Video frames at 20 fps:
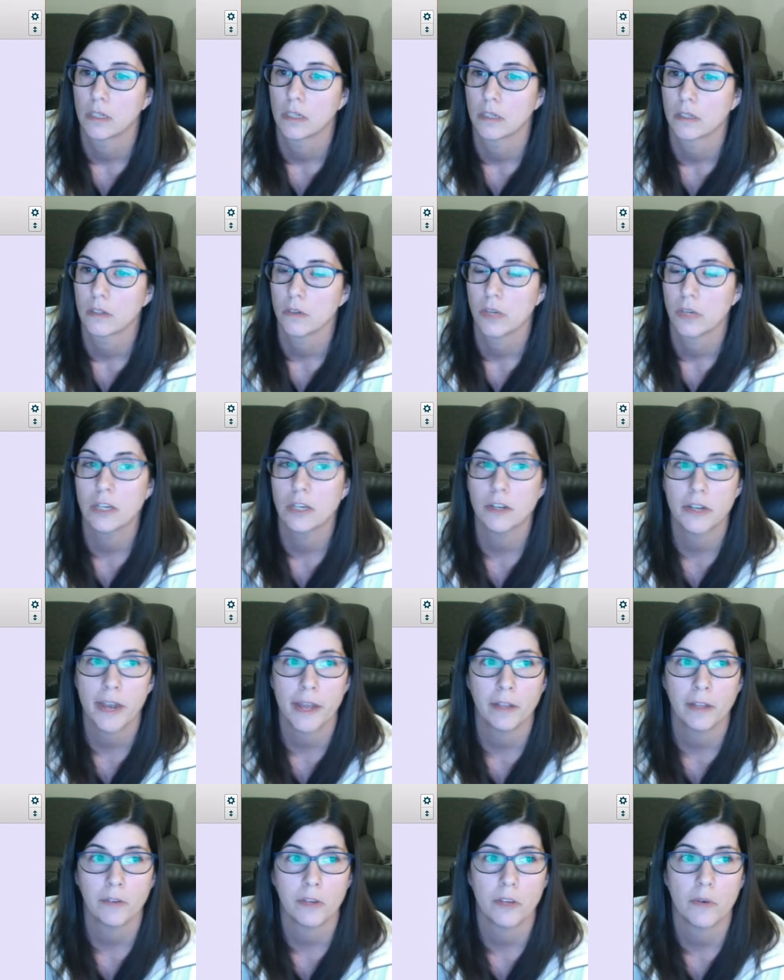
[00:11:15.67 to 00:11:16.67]
So in your
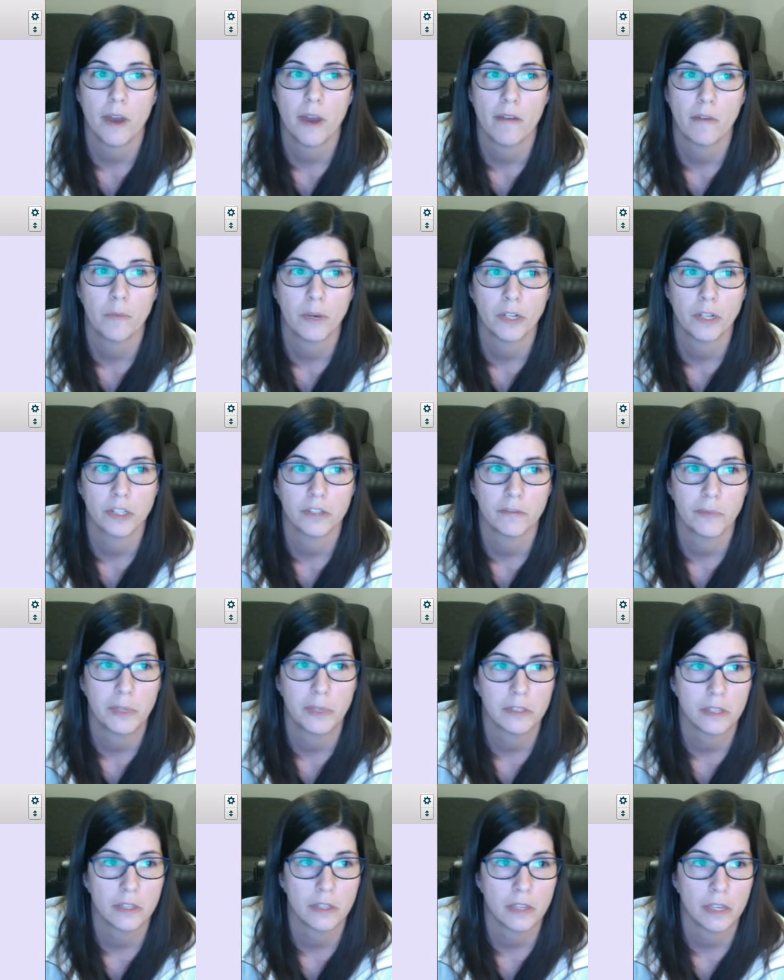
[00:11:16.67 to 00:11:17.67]
gallery, you have a bunch of
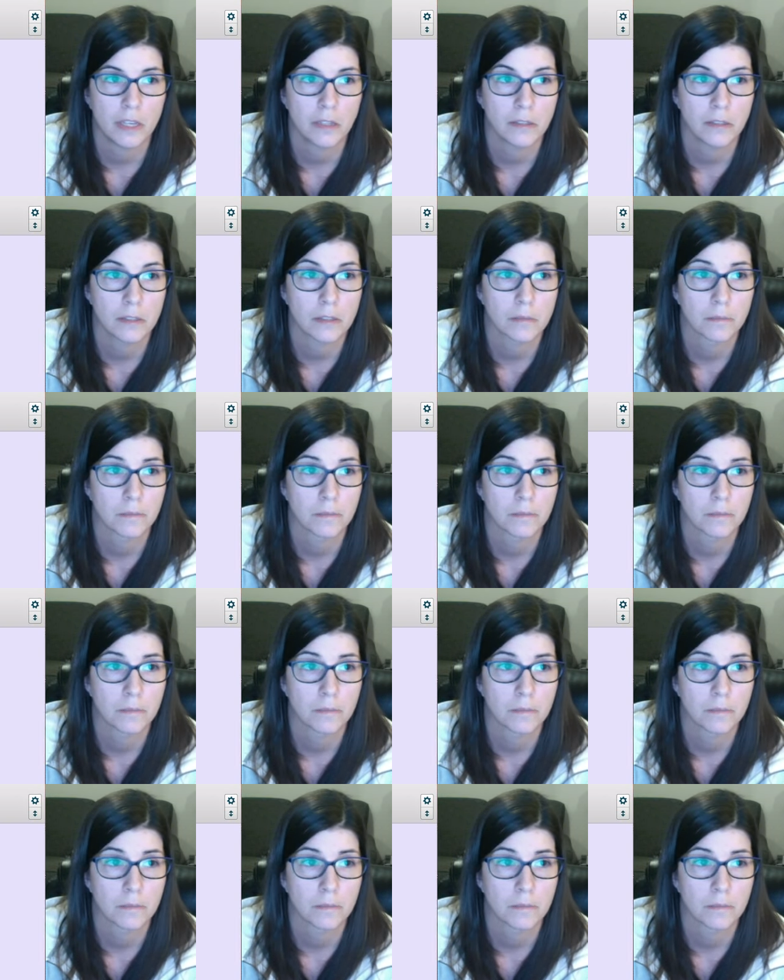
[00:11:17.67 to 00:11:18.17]
built-in things